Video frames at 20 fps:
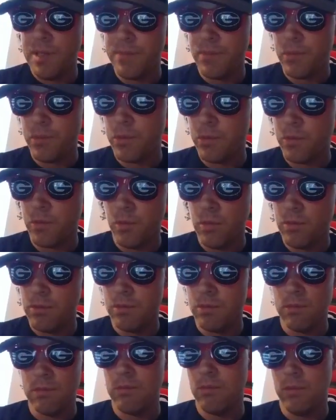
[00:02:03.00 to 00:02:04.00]
people,
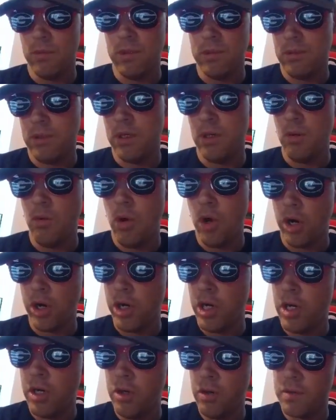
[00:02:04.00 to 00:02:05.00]
want to
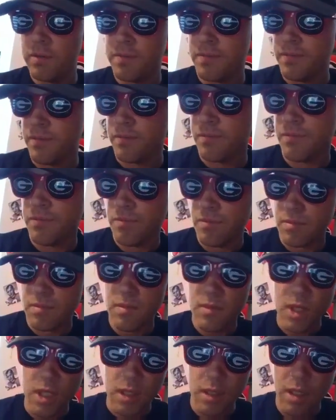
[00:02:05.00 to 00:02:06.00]
know,
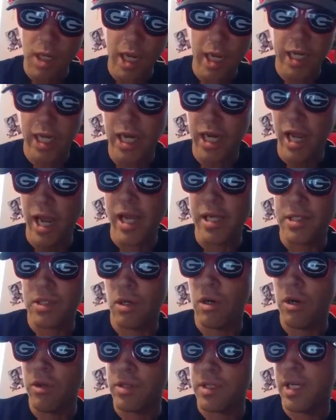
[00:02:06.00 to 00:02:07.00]
I get asked
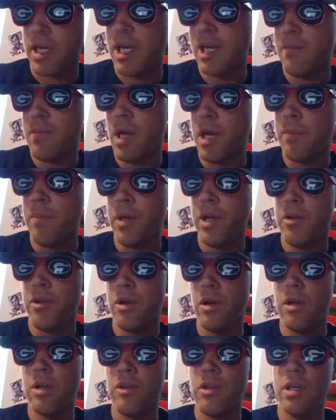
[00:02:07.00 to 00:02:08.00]
all the time my
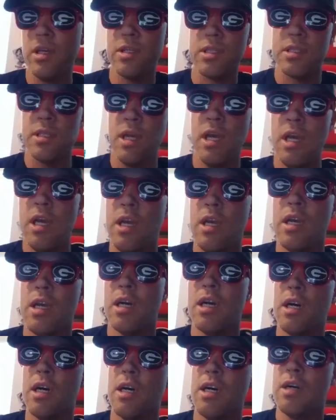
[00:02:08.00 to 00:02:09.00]
opinion on this,
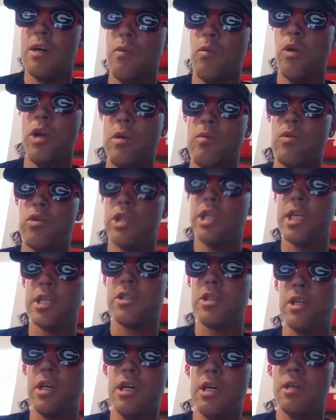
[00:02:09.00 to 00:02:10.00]
when will
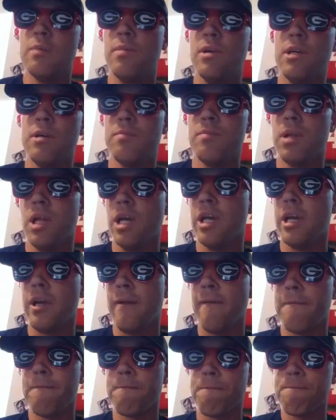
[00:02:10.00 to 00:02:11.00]
Nick Chubb
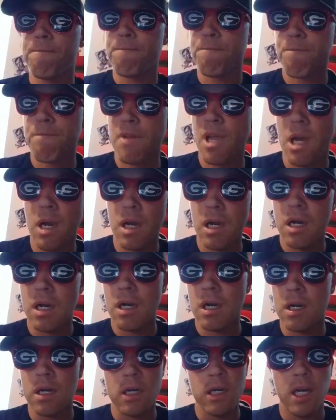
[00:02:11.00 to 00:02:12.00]
play?
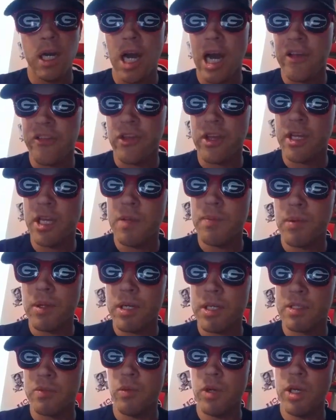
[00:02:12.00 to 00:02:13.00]
I think he
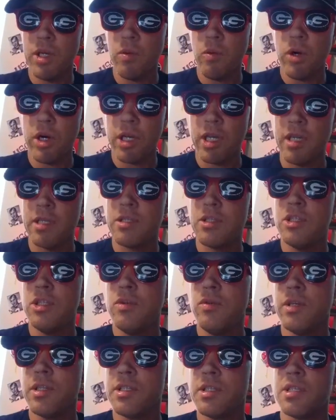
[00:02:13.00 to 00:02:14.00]
plays week 1 against
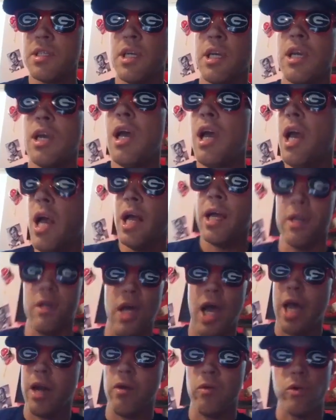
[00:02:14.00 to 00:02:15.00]
UNC.
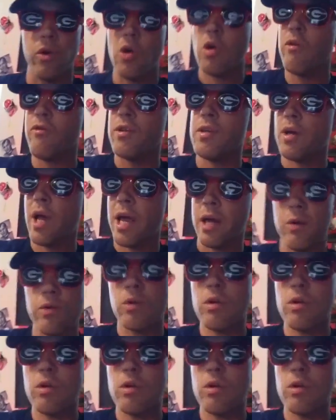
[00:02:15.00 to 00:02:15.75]
I don't know if he'll